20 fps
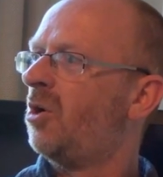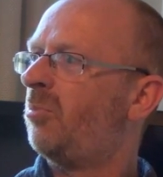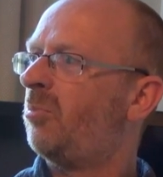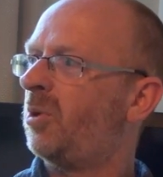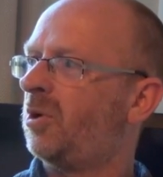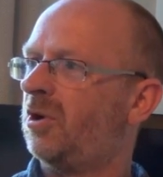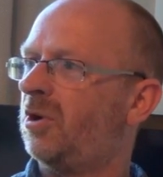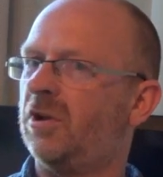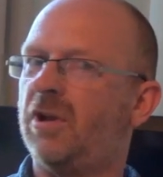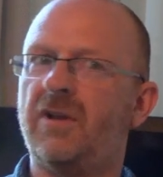
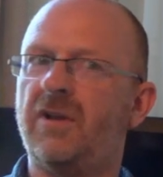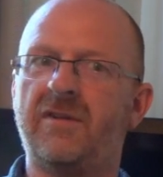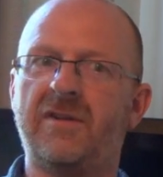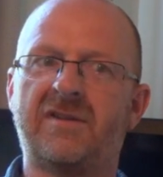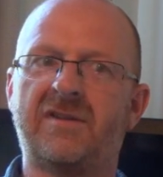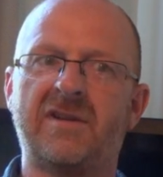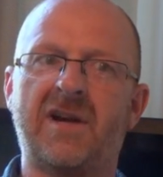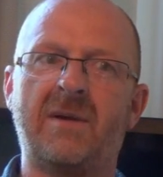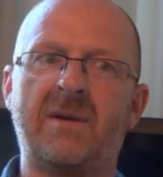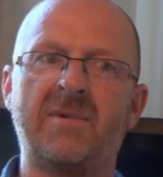but a lot of
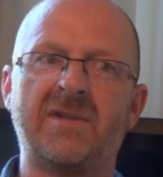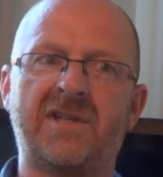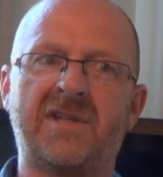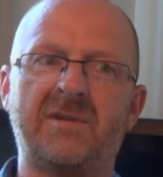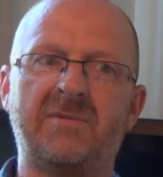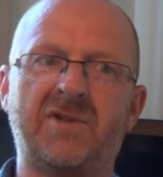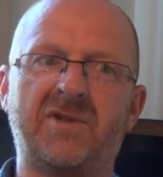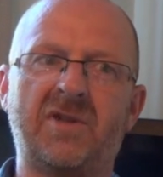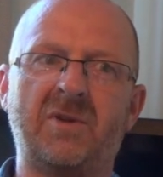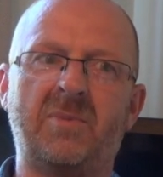the time it
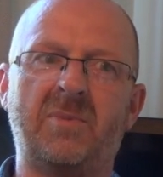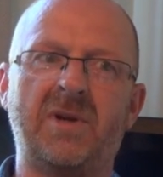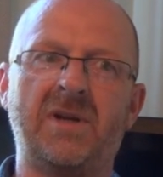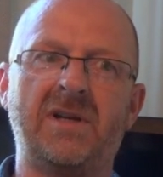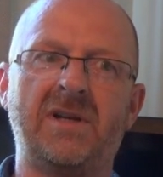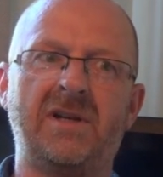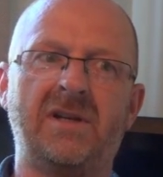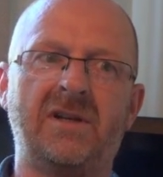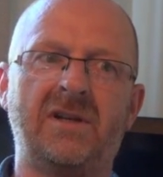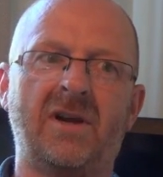seems to
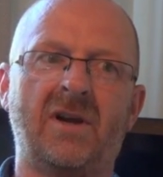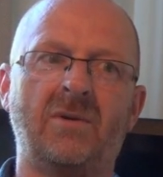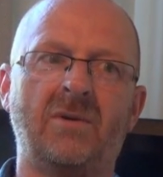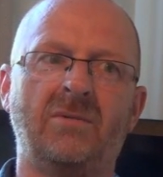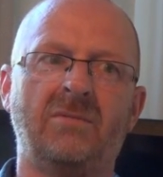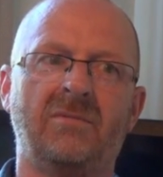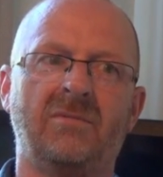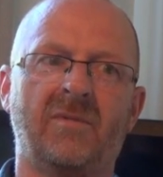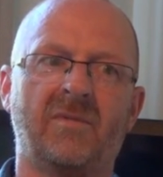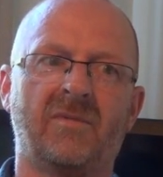be, you know,